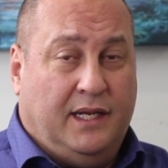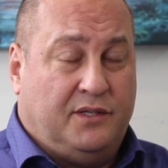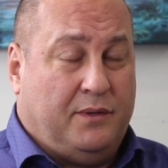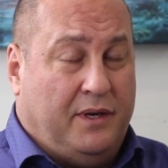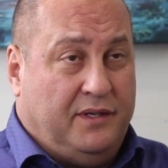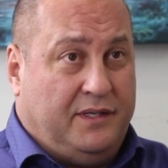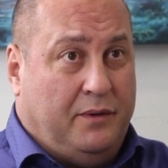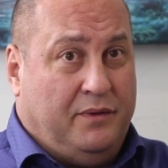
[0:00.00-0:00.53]
that's
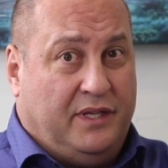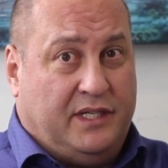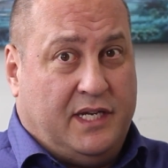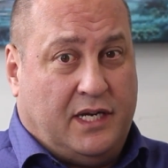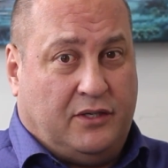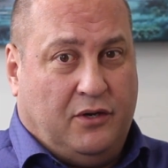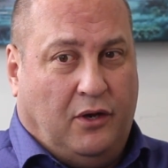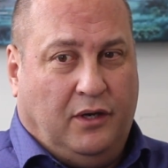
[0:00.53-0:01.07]
what I say with the
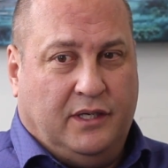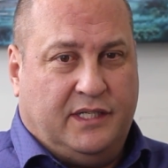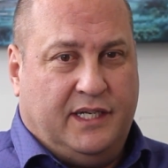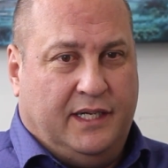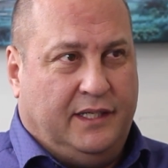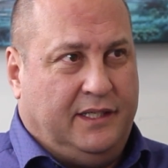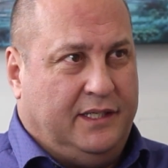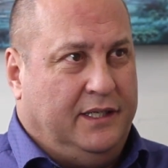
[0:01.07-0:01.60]
technology.
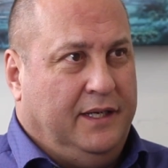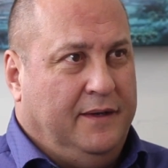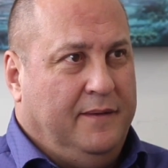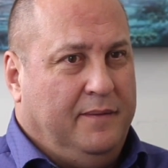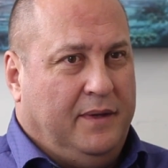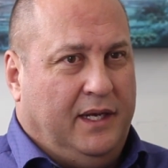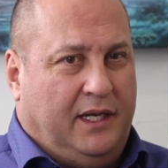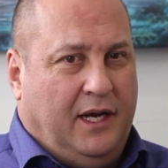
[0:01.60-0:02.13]

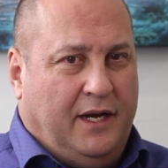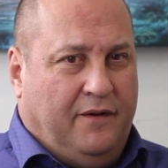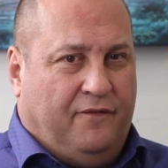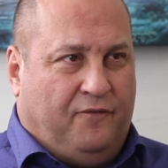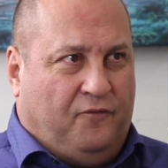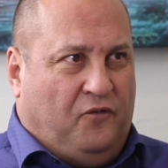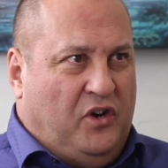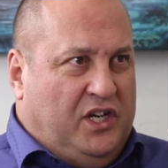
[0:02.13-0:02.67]
It kind of
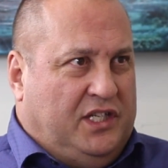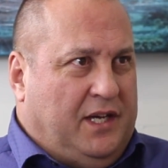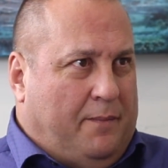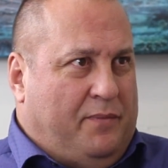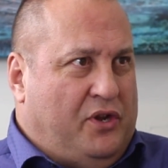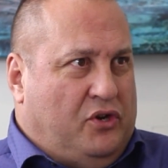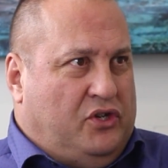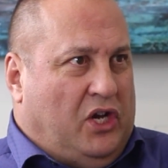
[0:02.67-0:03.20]
frees
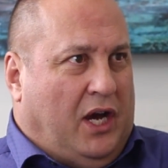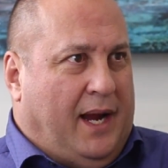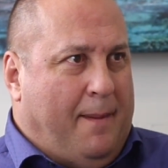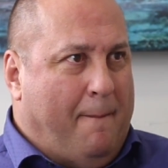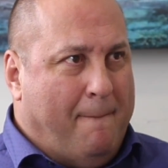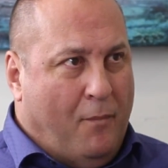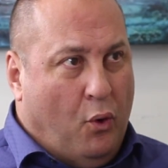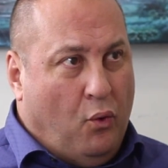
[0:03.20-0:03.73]
up their time
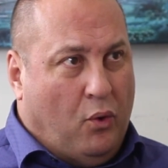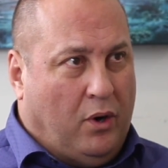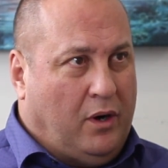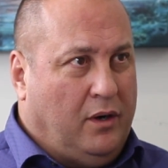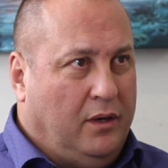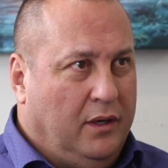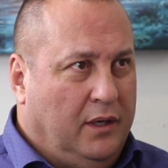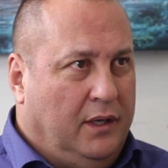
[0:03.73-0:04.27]

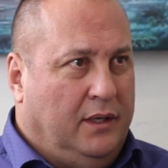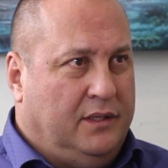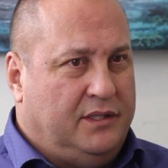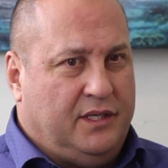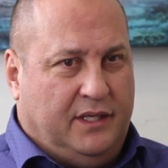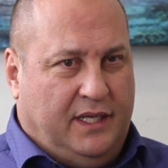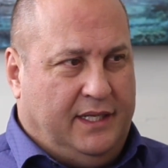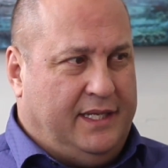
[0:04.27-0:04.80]
more,
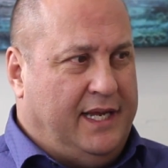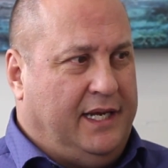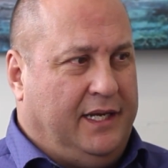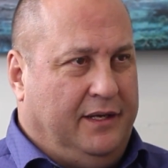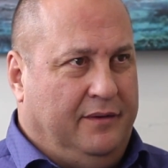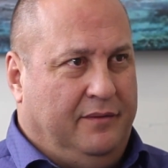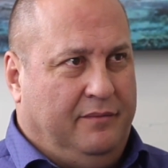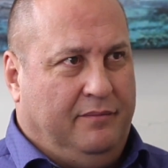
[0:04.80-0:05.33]
so that they
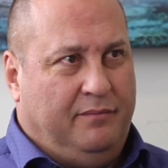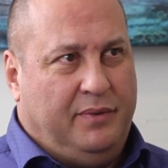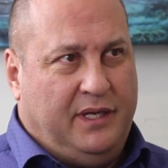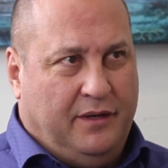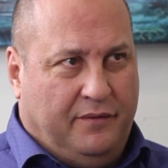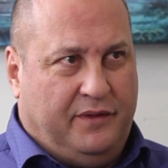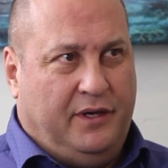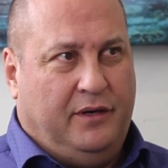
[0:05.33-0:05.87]
can be
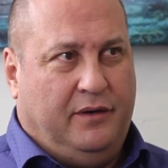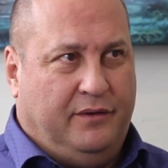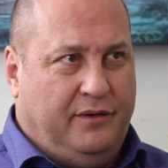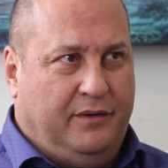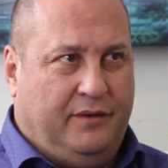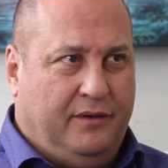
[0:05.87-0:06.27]
out there.